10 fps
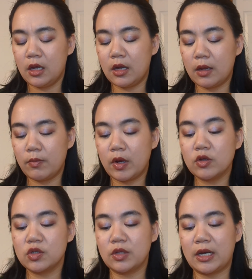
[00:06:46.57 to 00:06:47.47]
But
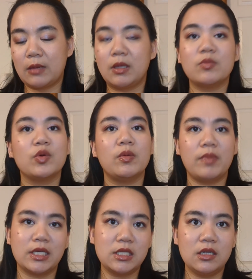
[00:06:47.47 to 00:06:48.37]
also that I'm able to
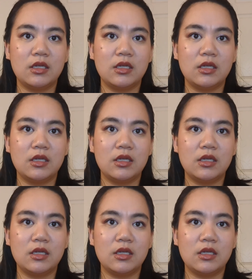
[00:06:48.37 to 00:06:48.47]
mix it.